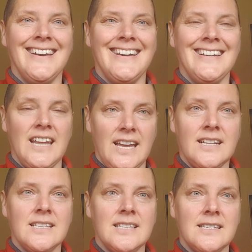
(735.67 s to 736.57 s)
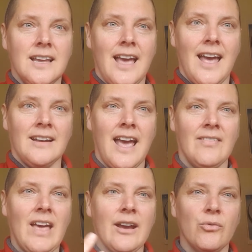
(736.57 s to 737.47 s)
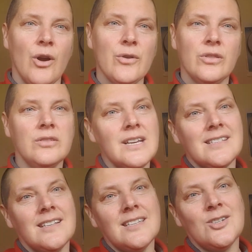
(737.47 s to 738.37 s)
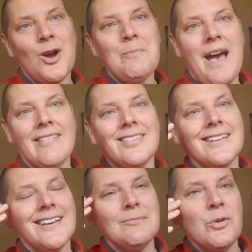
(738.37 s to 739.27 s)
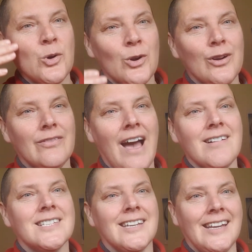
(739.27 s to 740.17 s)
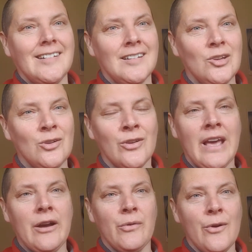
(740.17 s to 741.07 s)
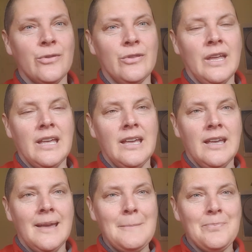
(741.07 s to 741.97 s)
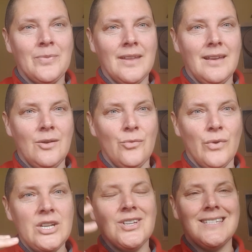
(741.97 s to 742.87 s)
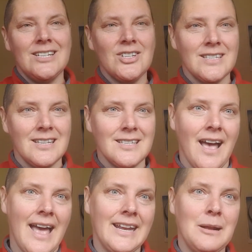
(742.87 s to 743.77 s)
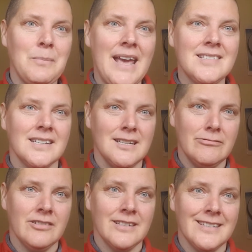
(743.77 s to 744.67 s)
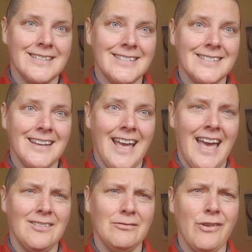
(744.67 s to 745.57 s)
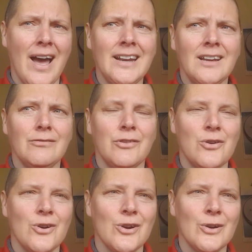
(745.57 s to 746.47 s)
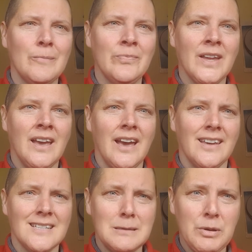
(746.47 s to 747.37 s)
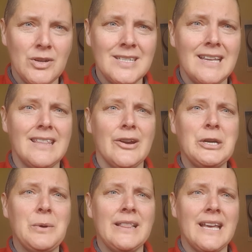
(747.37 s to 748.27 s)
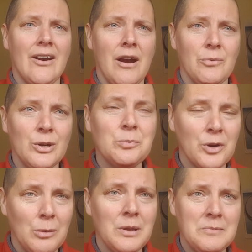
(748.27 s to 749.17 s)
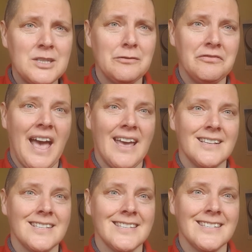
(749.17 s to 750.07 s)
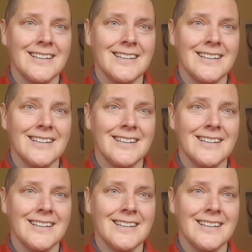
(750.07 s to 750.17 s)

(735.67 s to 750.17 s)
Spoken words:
needs. And that growth doesn't stop at the border of our skin. That growth reaches into society and makes a difference. And fighting for a conspiracy theory when there are real problems to face